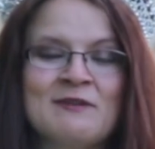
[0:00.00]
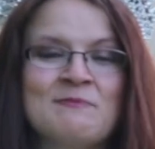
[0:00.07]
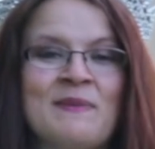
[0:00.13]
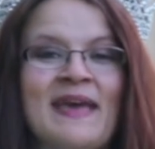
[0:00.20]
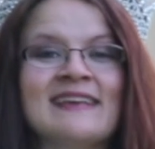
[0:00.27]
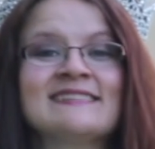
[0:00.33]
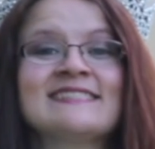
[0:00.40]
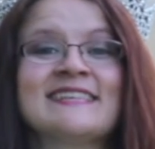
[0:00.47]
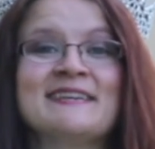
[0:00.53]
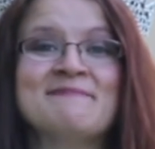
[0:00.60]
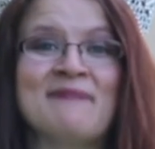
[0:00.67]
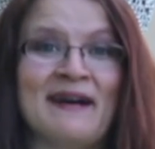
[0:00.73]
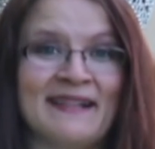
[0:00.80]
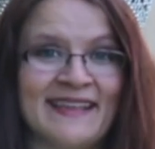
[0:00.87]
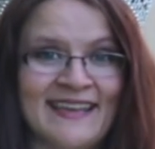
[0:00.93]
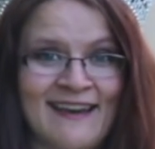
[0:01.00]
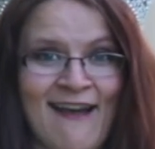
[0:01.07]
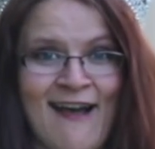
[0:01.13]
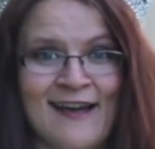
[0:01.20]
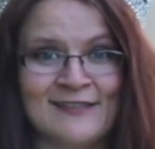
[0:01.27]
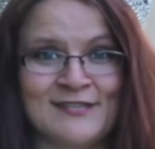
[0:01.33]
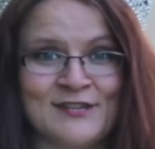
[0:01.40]
Paisley, Molly, and
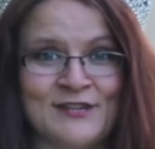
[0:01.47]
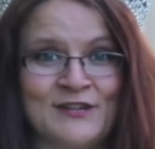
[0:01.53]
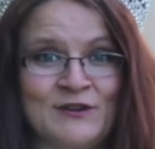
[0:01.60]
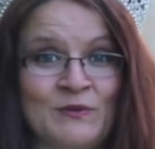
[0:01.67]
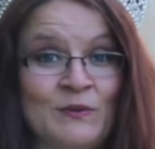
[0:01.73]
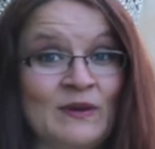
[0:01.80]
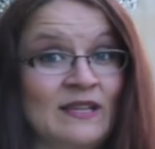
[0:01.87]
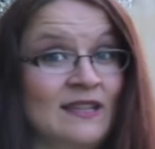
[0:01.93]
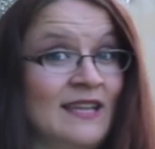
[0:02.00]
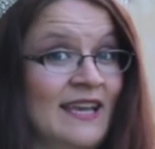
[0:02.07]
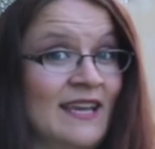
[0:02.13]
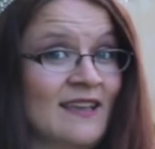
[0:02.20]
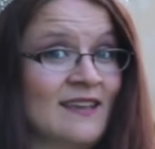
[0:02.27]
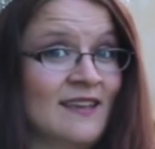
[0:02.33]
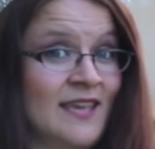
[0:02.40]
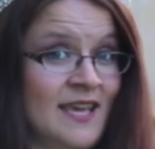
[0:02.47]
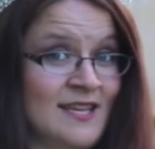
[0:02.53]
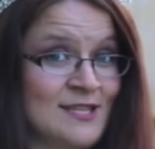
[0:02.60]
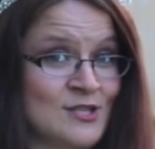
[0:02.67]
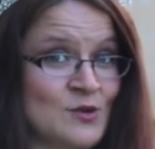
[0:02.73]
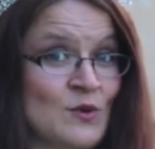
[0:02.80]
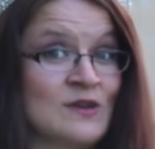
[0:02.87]
Oscar will lick,
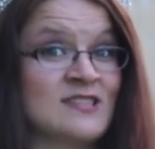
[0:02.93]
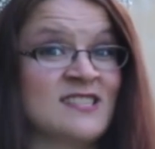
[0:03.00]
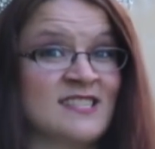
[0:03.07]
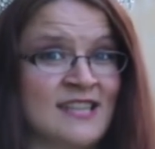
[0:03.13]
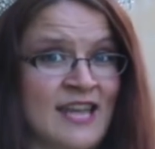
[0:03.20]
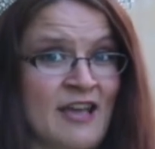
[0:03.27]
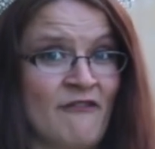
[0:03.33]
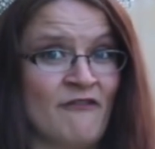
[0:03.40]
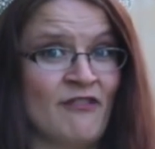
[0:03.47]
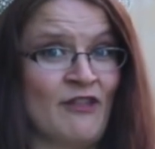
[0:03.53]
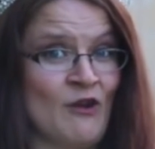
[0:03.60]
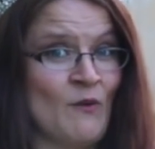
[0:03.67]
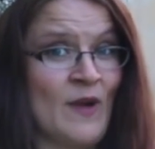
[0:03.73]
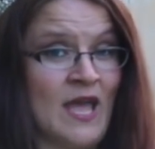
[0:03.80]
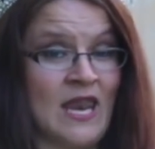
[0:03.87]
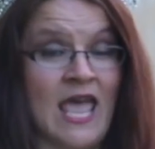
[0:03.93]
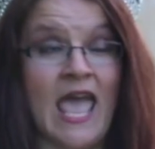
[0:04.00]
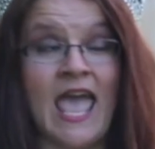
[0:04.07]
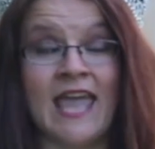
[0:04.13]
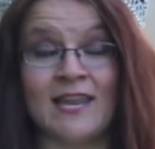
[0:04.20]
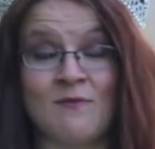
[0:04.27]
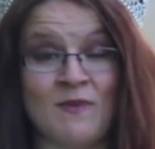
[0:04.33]
kiss, or sniff their way to
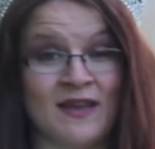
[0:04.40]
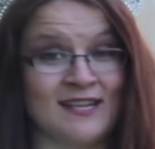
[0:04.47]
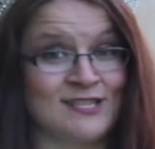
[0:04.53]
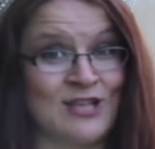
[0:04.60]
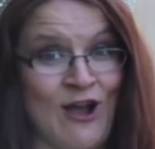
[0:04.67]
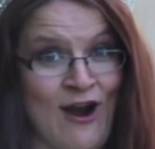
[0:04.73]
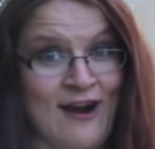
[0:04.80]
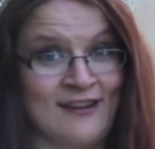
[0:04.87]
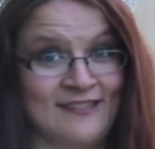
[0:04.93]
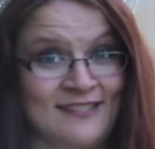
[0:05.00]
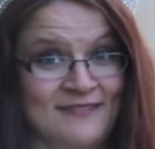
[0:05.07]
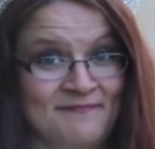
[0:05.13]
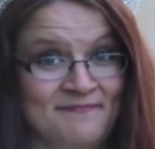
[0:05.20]
anybody's heart.